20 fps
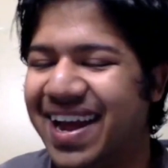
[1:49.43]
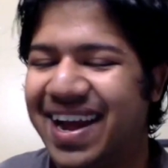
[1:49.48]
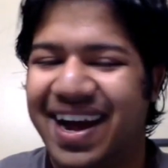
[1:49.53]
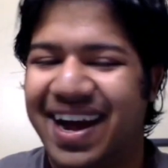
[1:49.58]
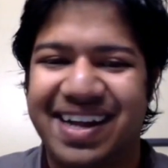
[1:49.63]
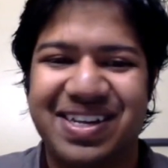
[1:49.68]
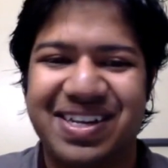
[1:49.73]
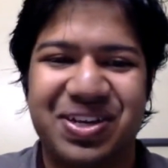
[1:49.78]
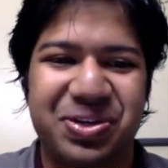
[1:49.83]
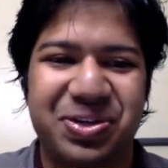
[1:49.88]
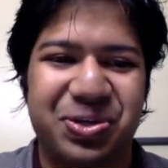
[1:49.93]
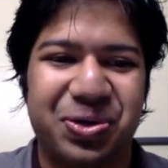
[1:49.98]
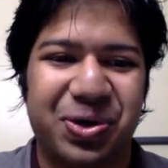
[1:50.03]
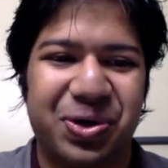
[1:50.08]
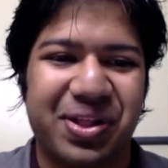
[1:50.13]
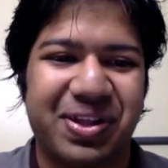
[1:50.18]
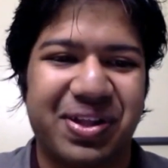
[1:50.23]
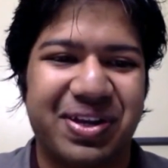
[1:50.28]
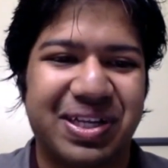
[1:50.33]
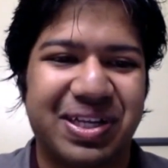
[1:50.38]
uh,
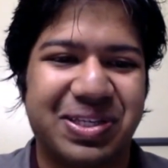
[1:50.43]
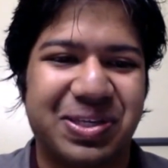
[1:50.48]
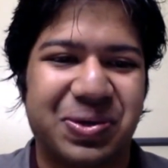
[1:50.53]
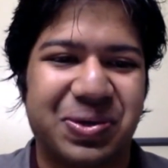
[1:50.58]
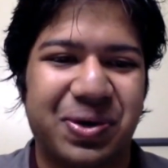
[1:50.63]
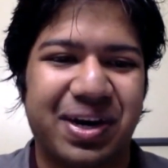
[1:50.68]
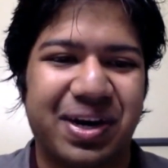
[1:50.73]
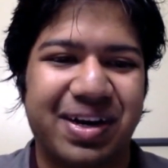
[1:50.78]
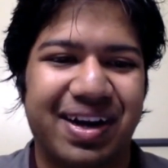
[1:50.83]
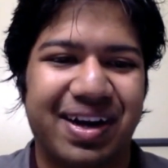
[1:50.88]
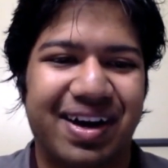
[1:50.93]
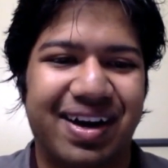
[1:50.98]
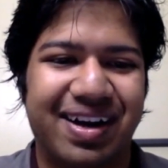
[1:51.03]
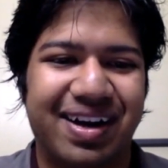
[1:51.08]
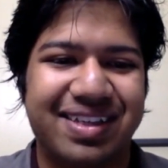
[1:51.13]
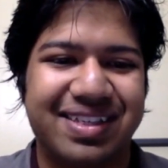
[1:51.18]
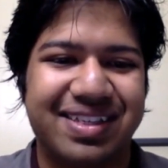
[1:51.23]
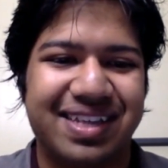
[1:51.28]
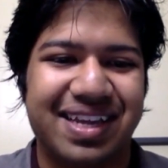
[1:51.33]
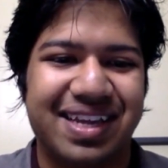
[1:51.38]
joining the Discord and uh,
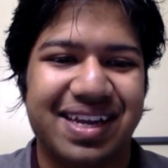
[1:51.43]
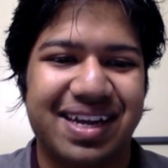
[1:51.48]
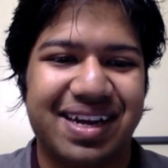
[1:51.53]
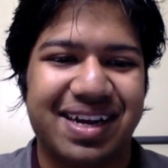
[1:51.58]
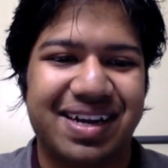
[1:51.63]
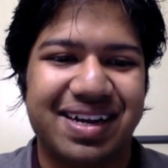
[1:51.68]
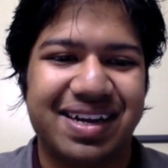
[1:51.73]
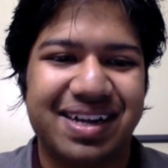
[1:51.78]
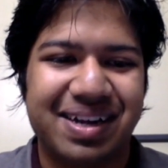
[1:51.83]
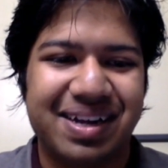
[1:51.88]
seeing uh,